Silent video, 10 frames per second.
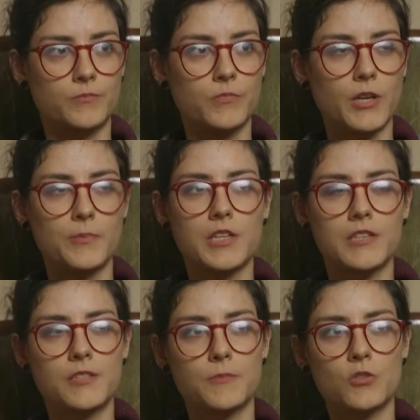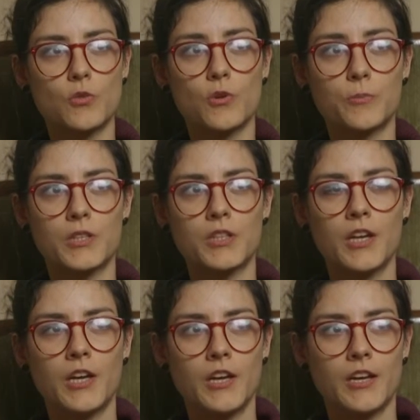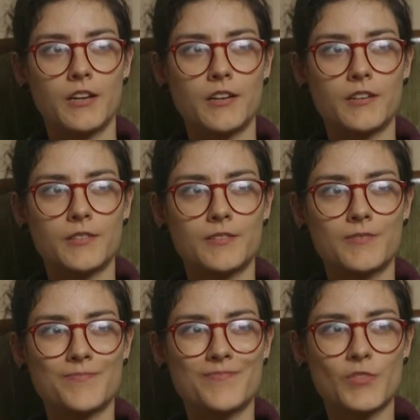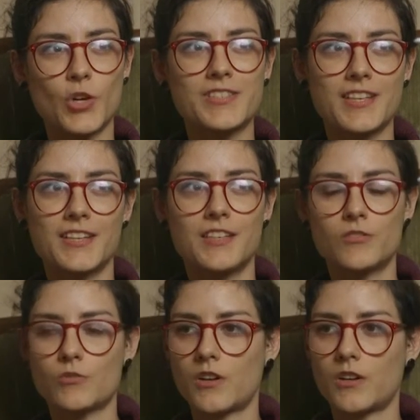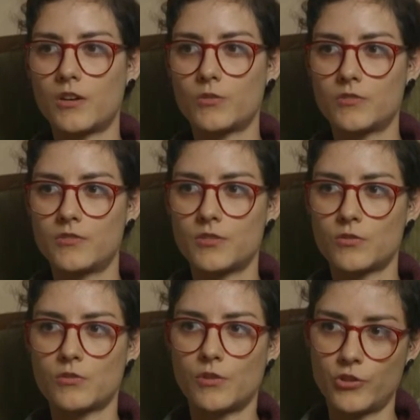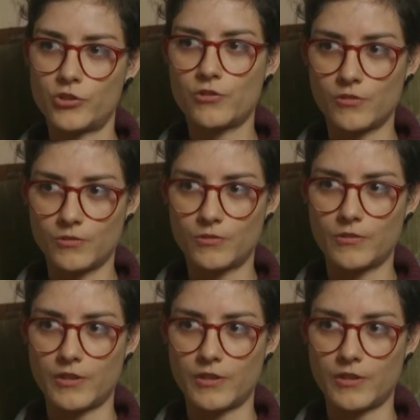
capitalism and so on, but not taking into account the sociological